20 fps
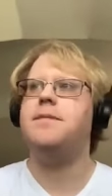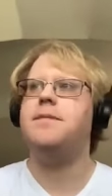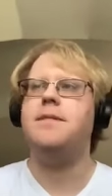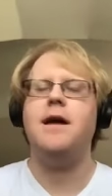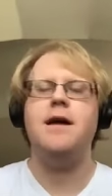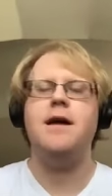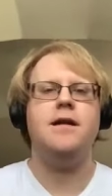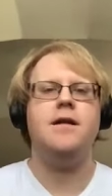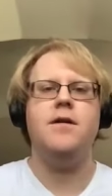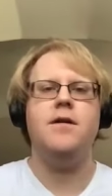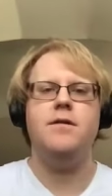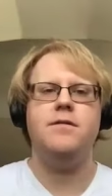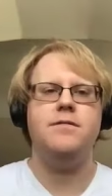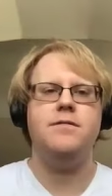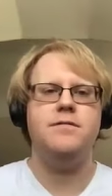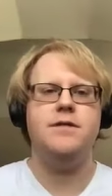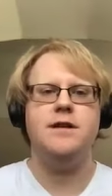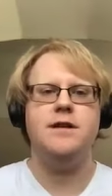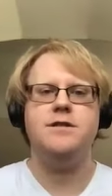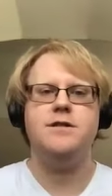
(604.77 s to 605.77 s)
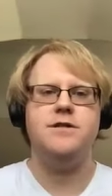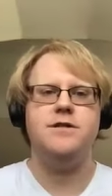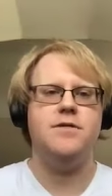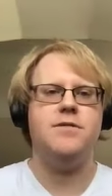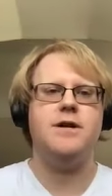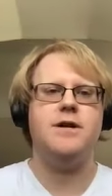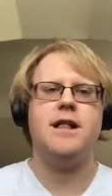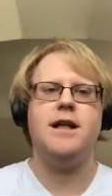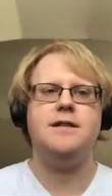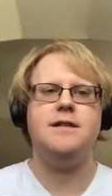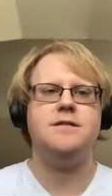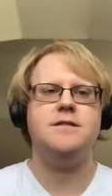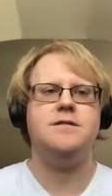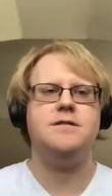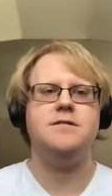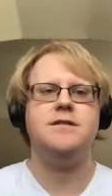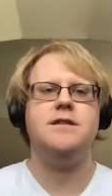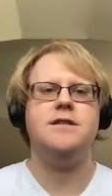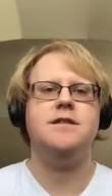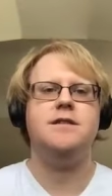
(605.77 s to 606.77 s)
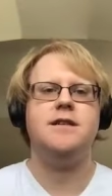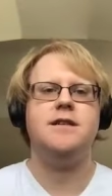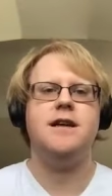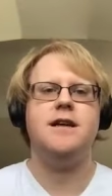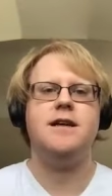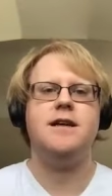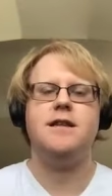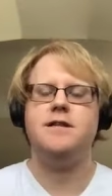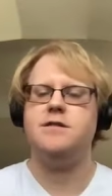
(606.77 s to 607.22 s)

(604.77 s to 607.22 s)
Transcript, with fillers: They know they should know what classes you need to take.